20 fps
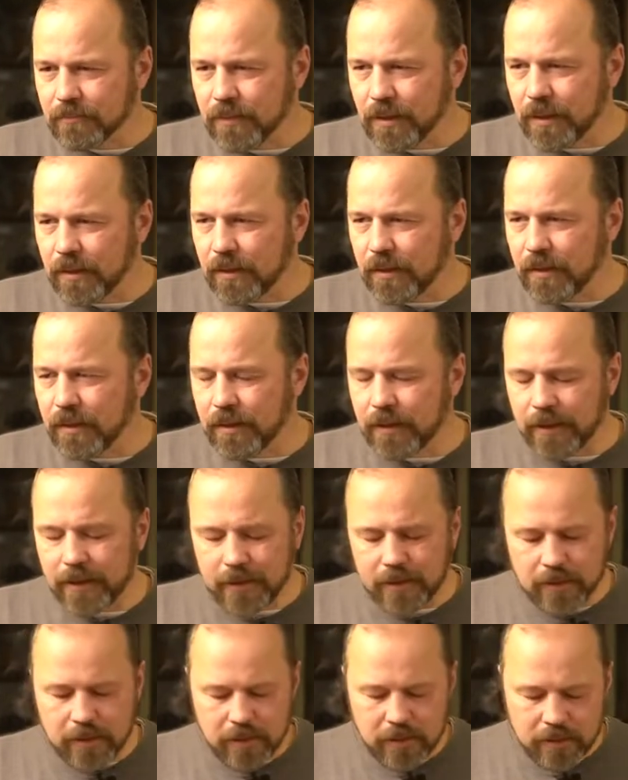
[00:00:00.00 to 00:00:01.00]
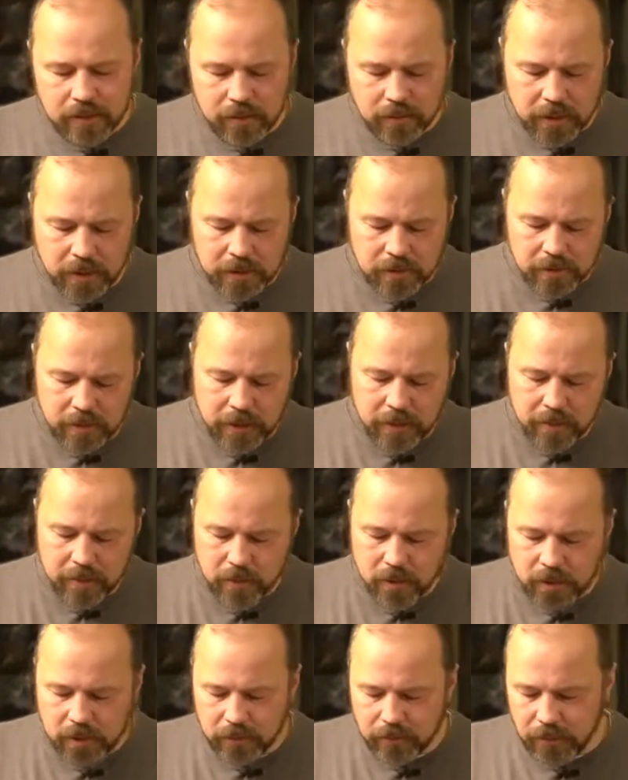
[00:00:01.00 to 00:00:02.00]
Uh, and uh, so that's very
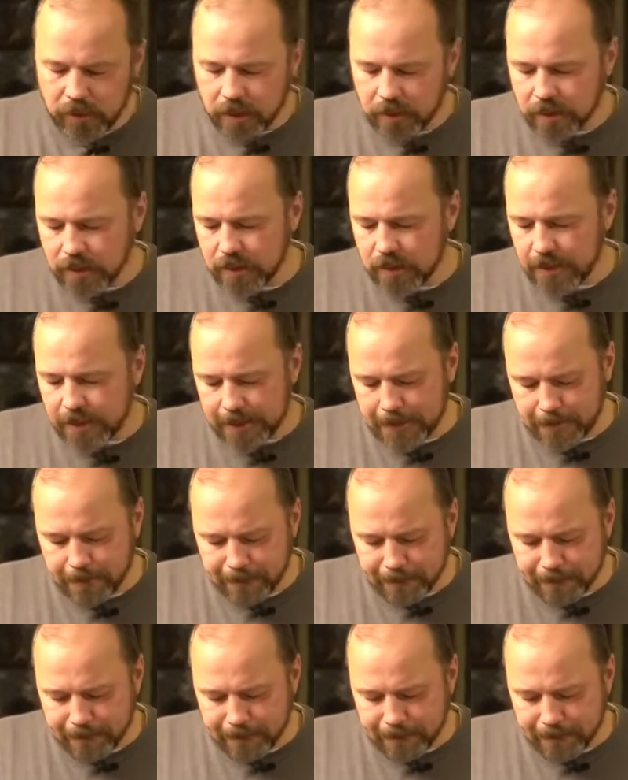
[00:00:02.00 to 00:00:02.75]
important we understand.